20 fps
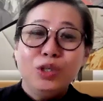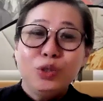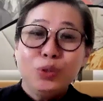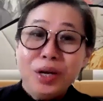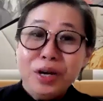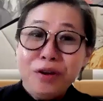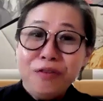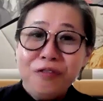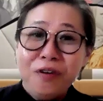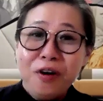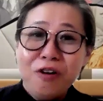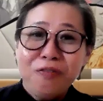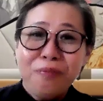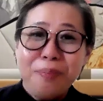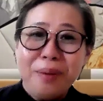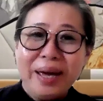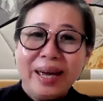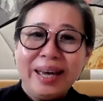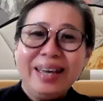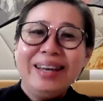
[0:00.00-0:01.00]
24th
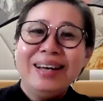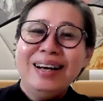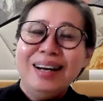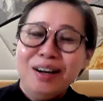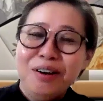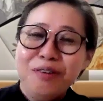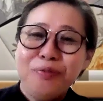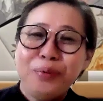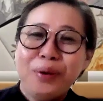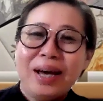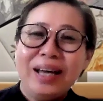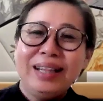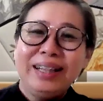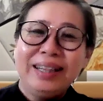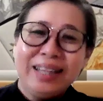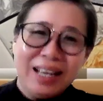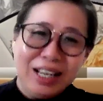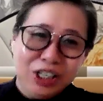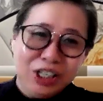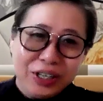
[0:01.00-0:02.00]
May, Earth Red
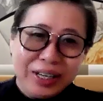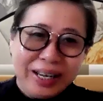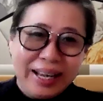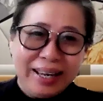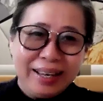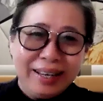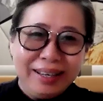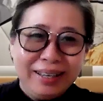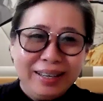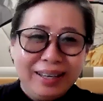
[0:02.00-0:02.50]
Danger Day.